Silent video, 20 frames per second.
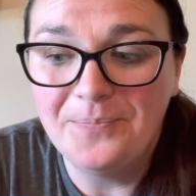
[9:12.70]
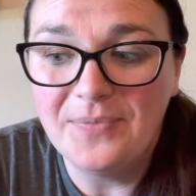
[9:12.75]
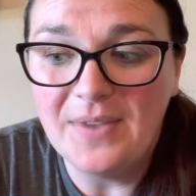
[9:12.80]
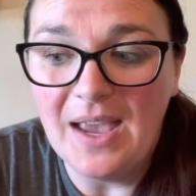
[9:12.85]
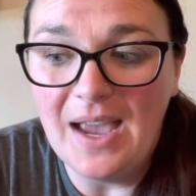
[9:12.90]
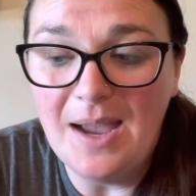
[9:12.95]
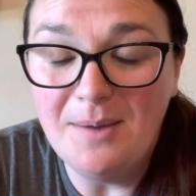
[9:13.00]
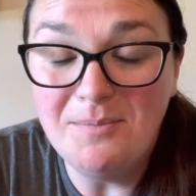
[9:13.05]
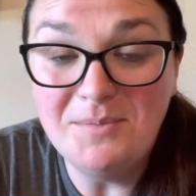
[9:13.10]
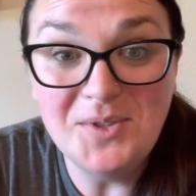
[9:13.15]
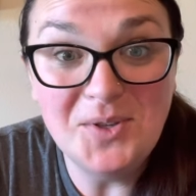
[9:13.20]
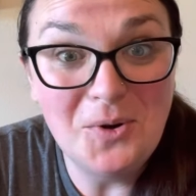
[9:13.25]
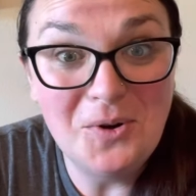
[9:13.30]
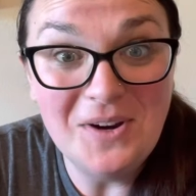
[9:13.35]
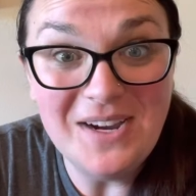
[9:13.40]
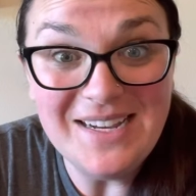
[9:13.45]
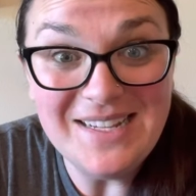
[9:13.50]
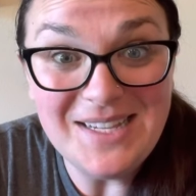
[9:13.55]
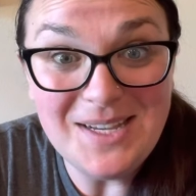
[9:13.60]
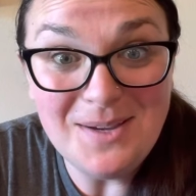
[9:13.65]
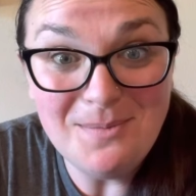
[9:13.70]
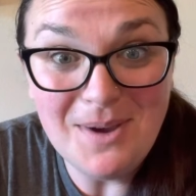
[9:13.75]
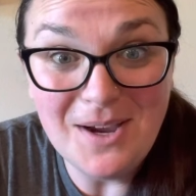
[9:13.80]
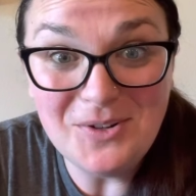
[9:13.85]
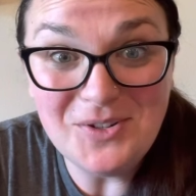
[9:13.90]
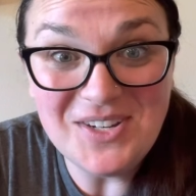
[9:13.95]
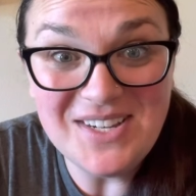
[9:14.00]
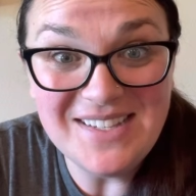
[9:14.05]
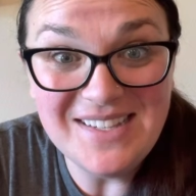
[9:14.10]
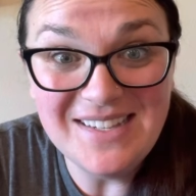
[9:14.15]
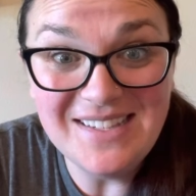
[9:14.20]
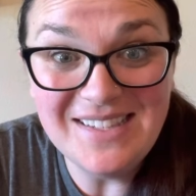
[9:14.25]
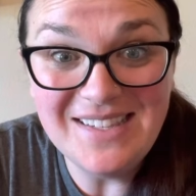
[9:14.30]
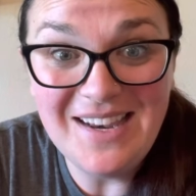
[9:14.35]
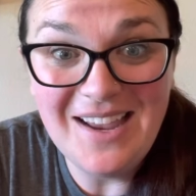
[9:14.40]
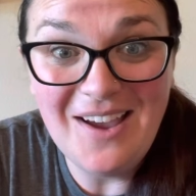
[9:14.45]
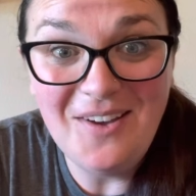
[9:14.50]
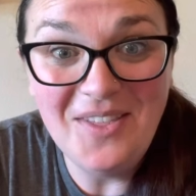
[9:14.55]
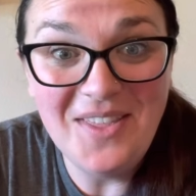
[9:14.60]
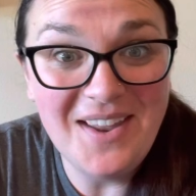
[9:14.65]
I'm so crazy about Jesus
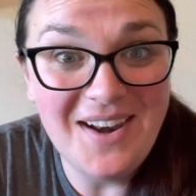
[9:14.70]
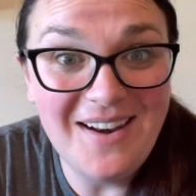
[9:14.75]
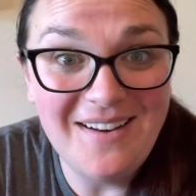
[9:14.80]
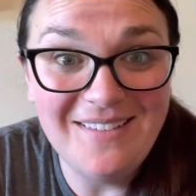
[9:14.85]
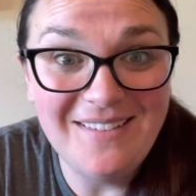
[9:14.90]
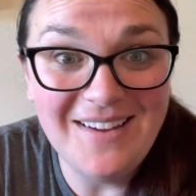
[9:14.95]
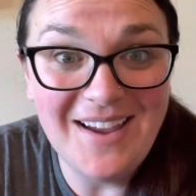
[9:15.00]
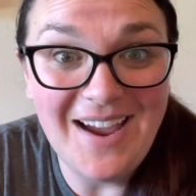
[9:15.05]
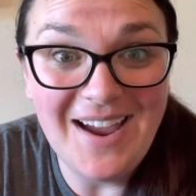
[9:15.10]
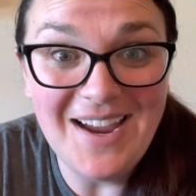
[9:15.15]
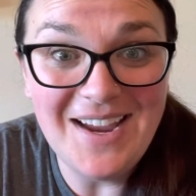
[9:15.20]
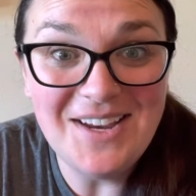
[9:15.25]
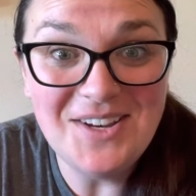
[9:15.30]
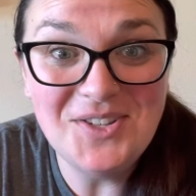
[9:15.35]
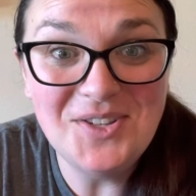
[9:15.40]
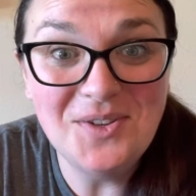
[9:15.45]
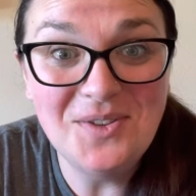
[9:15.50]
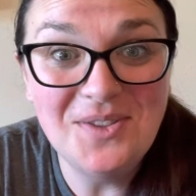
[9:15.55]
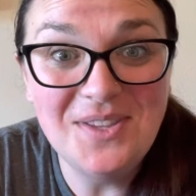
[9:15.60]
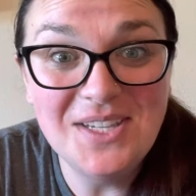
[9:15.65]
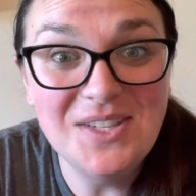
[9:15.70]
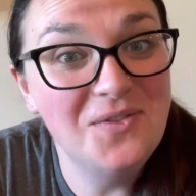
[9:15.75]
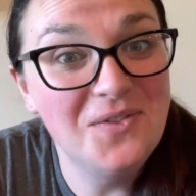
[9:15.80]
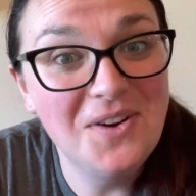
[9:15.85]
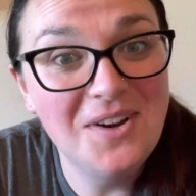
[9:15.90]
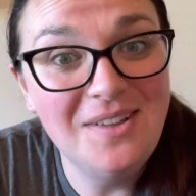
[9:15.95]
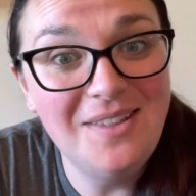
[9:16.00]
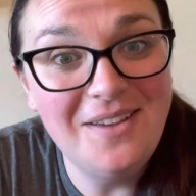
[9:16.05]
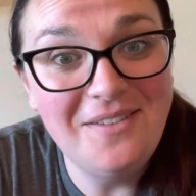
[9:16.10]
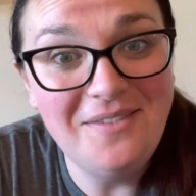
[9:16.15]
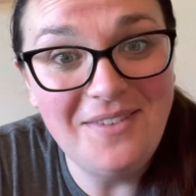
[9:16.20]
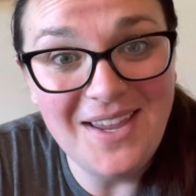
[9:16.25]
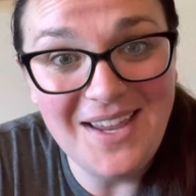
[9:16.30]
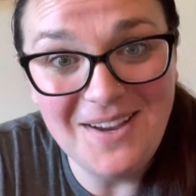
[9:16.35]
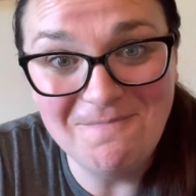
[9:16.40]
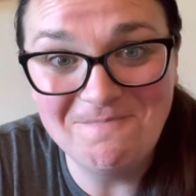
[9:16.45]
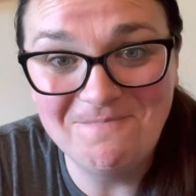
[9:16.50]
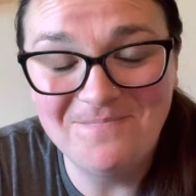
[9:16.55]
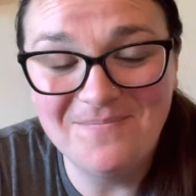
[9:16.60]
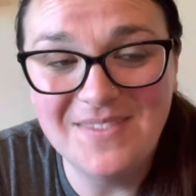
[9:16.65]
now that I do this for a
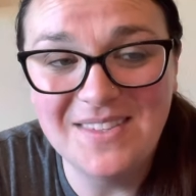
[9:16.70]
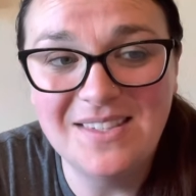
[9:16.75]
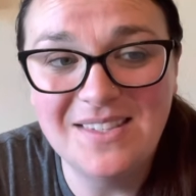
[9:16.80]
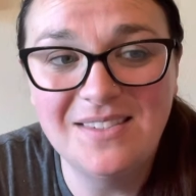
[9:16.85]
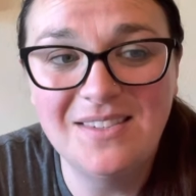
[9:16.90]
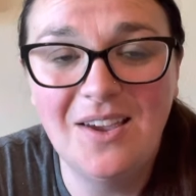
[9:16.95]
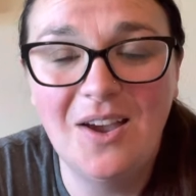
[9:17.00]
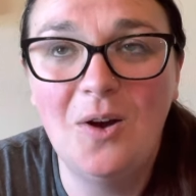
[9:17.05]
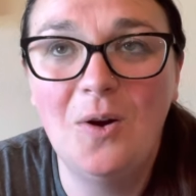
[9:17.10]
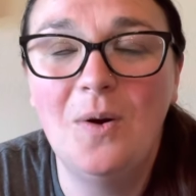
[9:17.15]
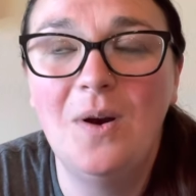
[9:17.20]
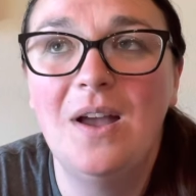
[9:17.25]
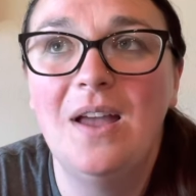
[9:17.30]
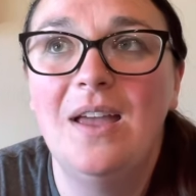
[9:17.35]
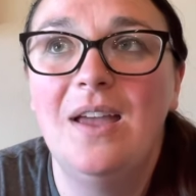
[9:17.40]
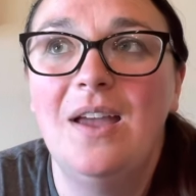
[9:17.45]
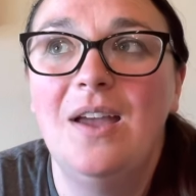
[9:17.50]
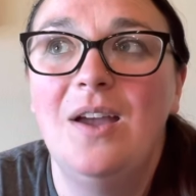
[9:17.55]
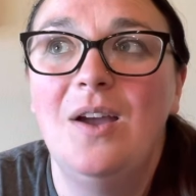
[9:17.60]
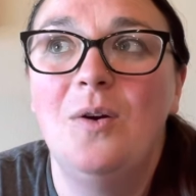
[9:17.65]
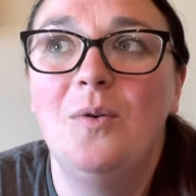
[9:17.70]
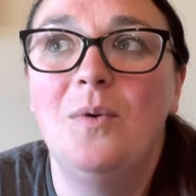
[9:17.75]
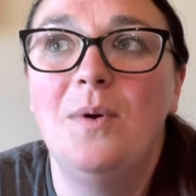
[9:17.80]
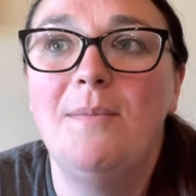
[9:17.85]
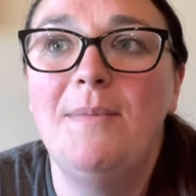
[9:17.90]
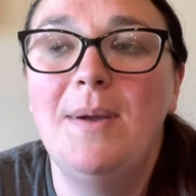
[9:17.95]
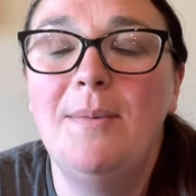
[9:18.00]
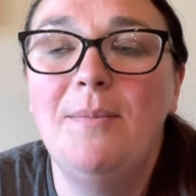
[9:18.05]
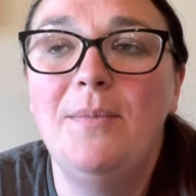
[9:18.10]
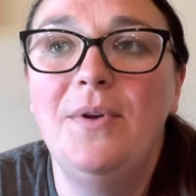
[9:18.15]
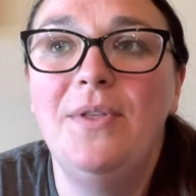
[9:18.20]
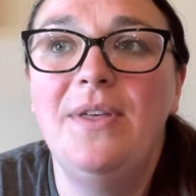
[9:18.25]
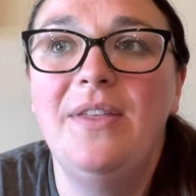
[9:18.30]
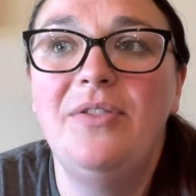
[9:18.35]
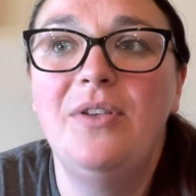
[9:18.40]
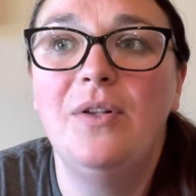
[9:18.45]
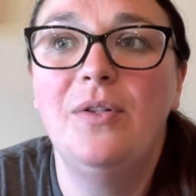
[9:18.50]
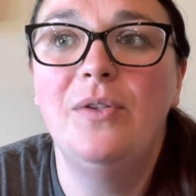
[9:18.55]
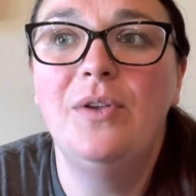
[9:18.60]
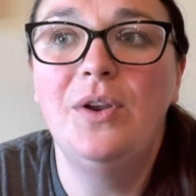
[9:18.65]
living. So remember that
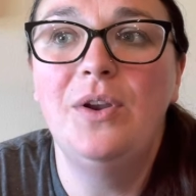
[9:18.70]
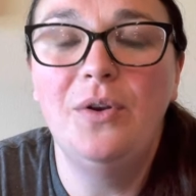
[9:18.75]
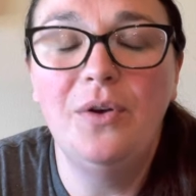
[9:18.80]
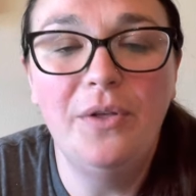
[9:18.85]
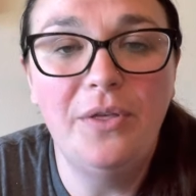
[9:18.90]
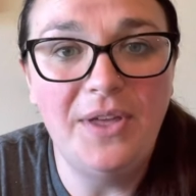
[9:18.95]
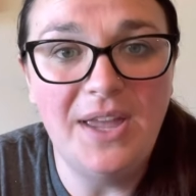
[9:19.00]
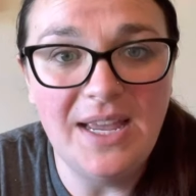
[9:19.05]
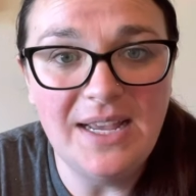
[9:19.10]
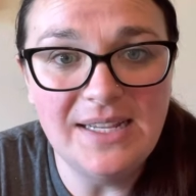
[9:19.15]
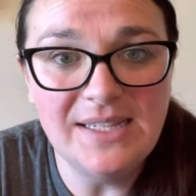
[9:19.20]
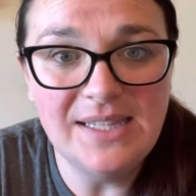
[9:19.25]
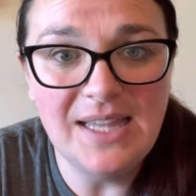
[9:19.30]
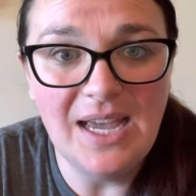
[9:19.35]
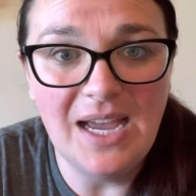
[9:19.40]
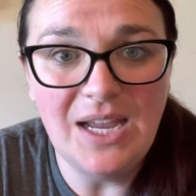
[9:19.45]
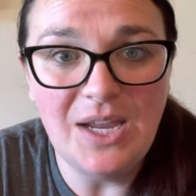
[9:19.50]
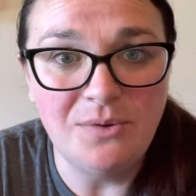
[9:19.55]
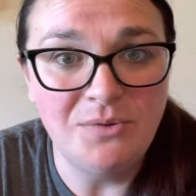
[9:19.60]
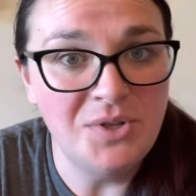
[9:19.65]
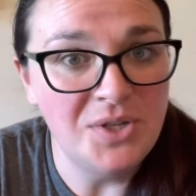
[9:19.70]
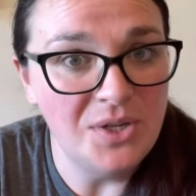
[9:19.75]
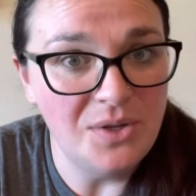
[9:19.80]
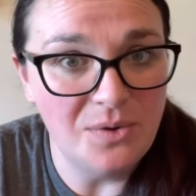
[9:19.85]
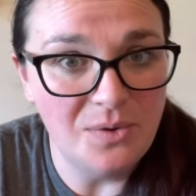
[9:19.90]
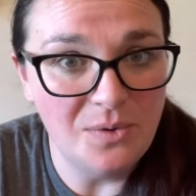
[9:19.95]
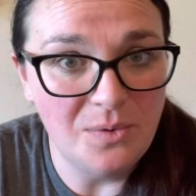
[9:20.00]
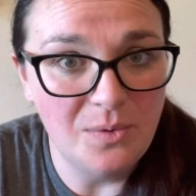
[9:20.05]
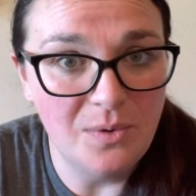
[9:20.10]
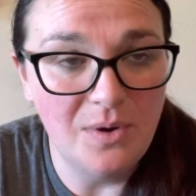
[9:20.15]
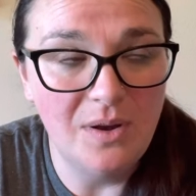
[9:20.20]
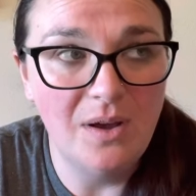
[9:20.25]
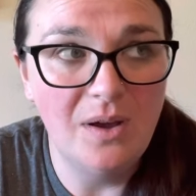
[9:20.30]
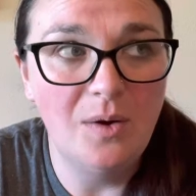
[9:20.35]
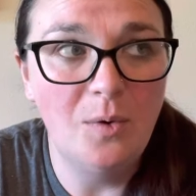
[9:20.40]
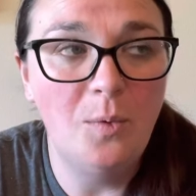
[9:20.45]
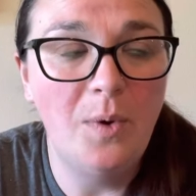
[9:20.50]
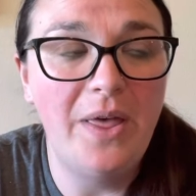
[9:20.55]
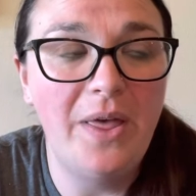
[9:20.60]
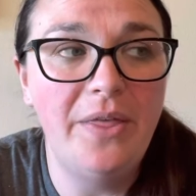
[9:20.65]
the little things that you do,
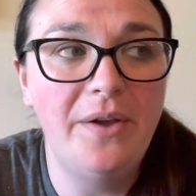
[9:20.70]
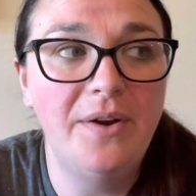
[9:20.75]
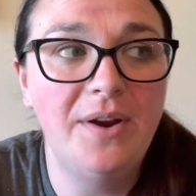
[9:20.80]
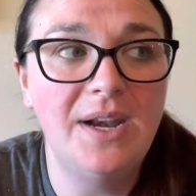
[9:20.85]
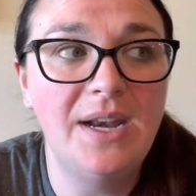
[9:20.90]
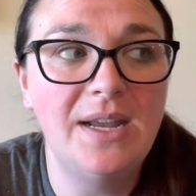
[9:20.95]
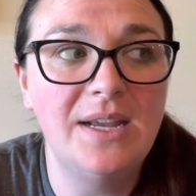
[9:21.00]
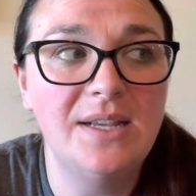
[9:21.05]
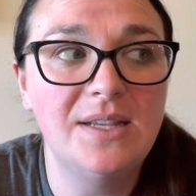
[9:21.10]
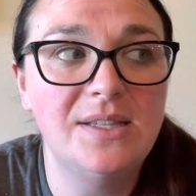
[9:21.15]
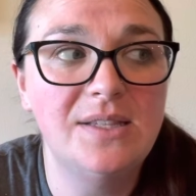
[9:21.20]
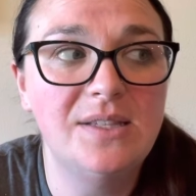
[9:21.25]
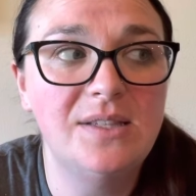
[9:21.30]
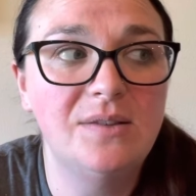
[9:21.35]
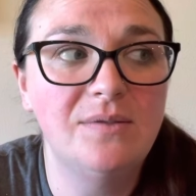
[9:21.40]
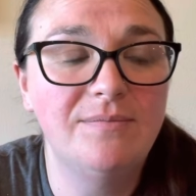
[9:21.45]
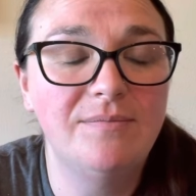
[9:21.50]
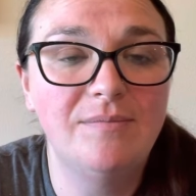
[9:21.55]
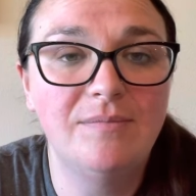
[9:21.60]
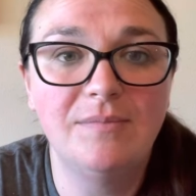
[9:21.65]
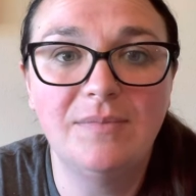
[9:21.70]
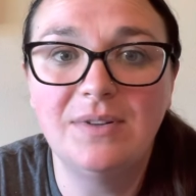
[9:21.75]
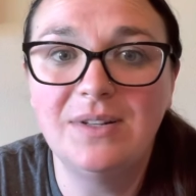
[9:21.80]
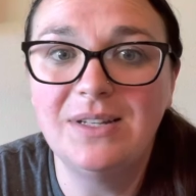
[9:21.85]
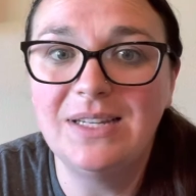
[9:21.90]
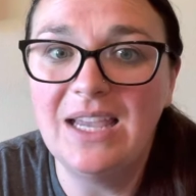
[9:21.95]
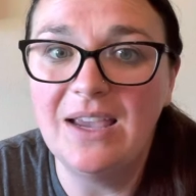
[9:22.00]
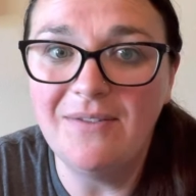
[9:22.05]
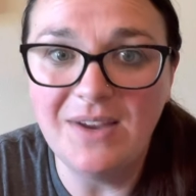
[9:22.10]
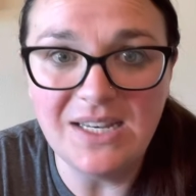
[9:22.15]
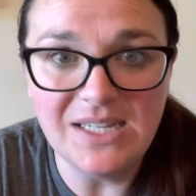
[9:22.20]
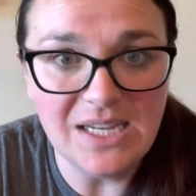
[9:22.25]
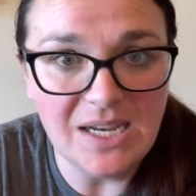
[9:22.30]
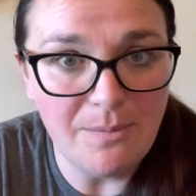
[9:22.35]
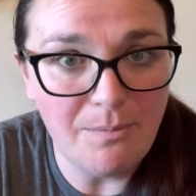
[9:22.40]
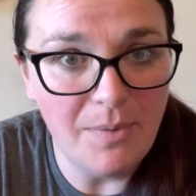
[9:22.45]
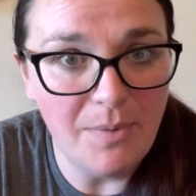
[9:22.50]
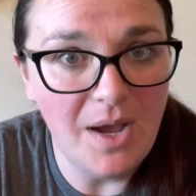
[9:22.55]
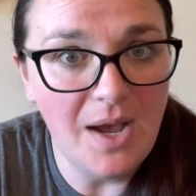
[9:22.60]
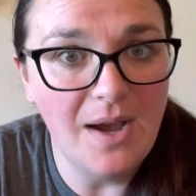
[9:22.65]
whether it is giving
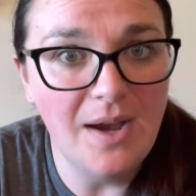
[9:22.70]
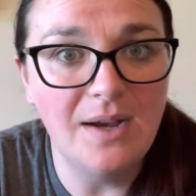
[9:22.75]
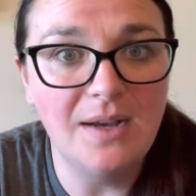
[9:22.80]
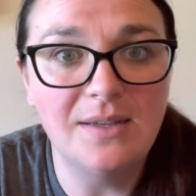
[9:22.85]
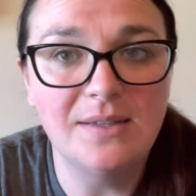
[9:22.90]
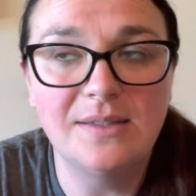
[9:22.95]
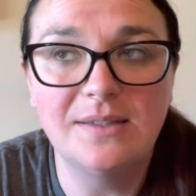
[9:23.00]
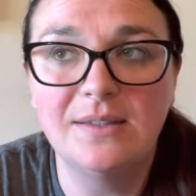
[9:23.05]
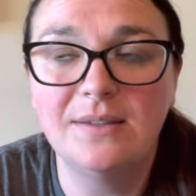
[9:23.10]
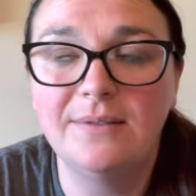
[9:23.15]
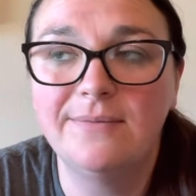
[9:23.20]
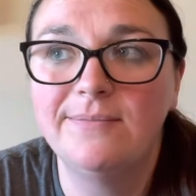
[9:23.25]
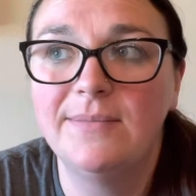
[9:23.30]
10 bucks,